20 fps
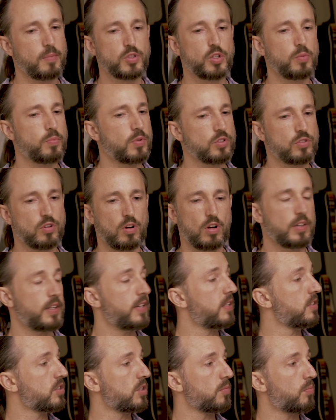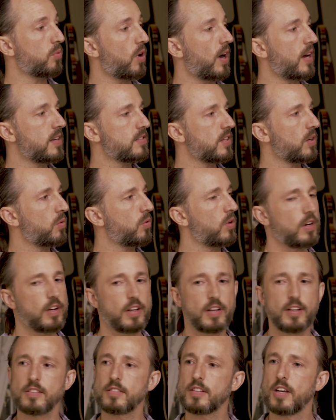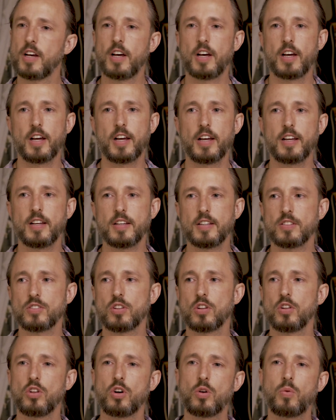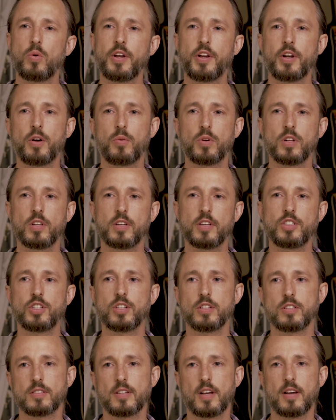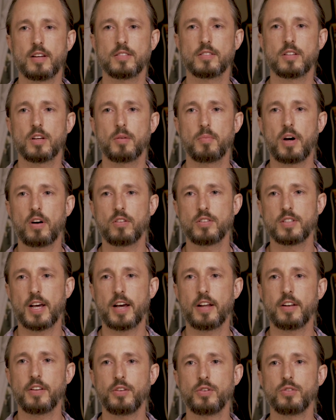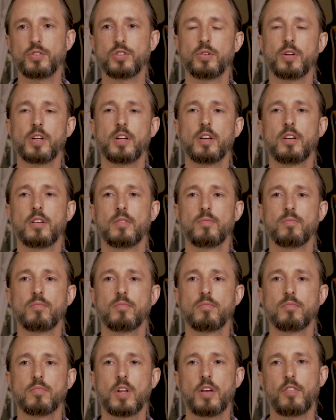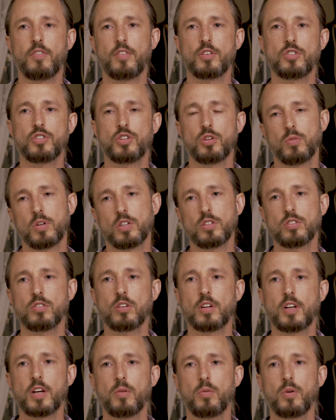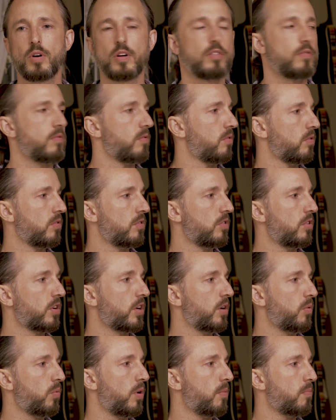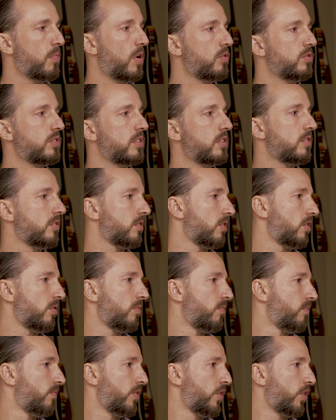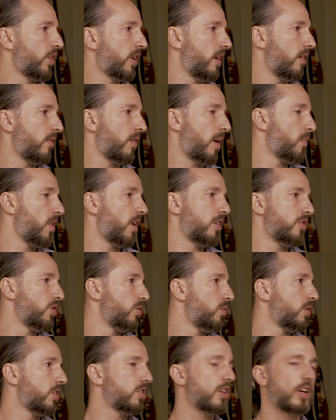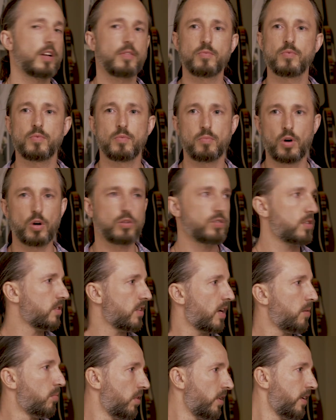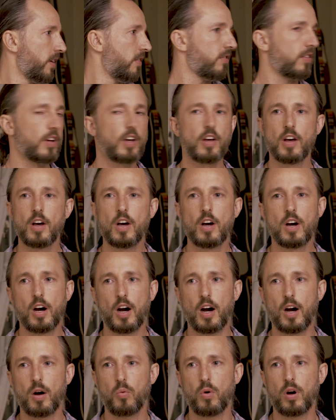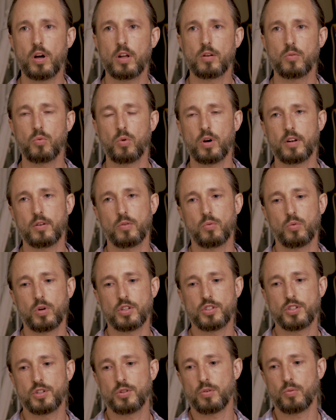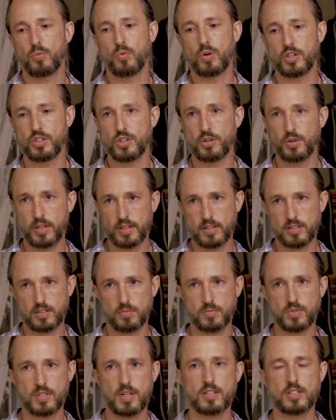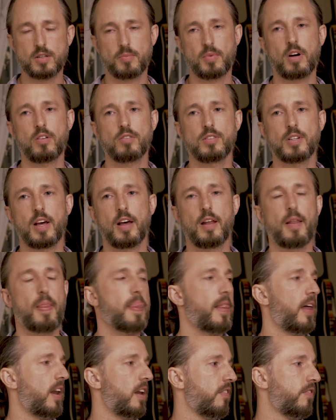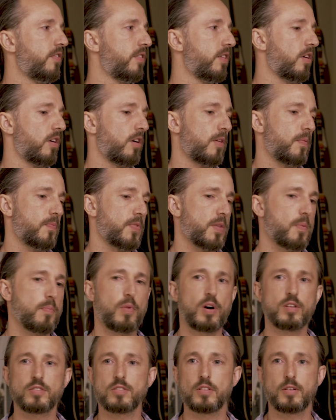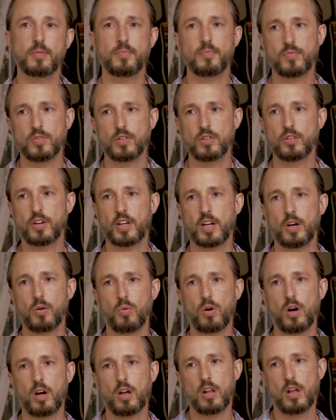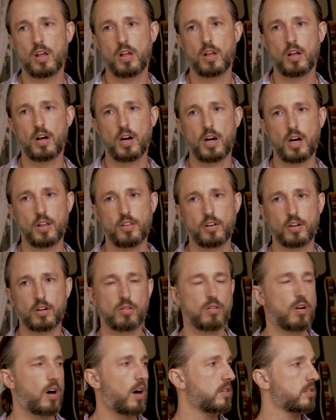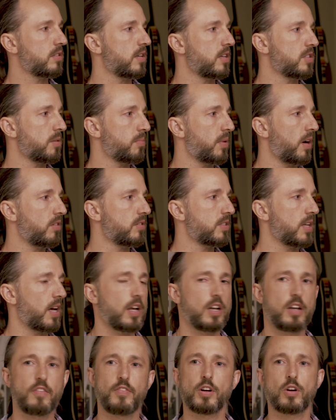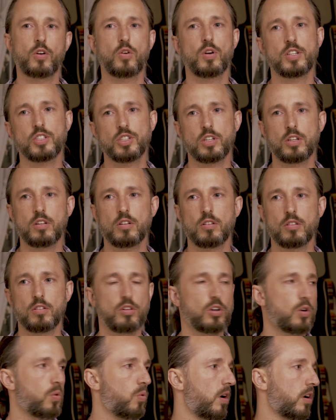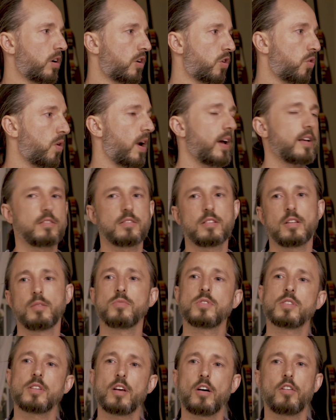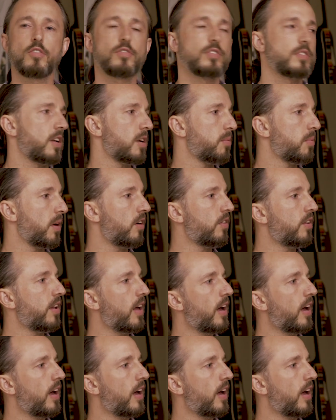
up super strongly, and it's surprising what it is, is look what your religion says about debt and usury. If you're Jewish, look at what look at what Moses, or look at, I'm not Jewish, I Moses, right. I believe, uh, what what what Ju what Judaism says about debt. And if you're Muslim, look at what uh, the Quran says about debt. And if you're Christian, look what Christ himself said about